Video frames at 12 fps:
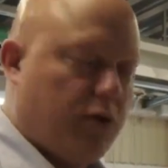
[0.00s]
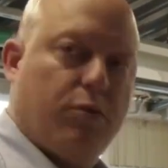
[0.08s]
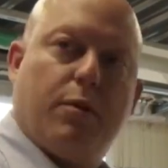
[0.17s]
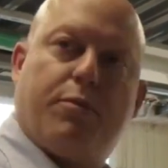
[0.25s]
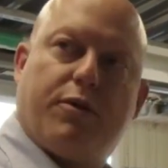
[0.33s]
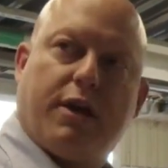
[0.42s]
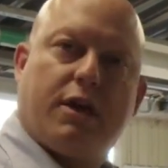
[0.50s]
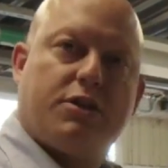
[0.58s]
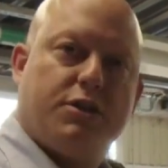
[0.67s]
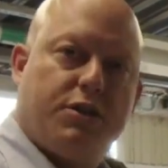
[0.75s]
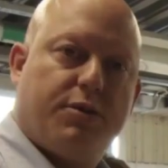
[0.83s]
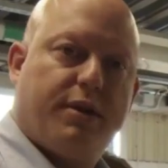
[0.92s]
UV
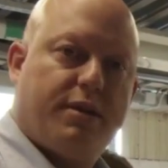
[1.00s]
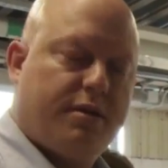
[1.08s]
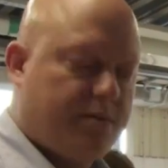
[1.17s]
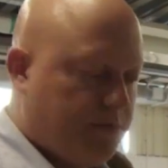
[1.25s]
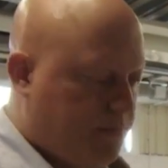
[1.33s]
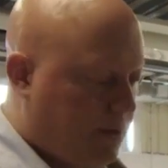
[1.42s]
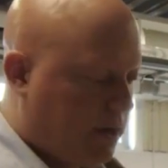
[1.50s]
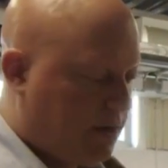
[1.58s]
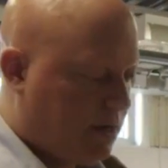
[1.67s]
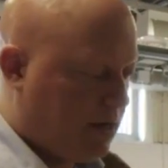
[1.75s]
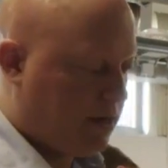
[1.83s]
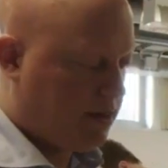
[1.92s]
protection to it. But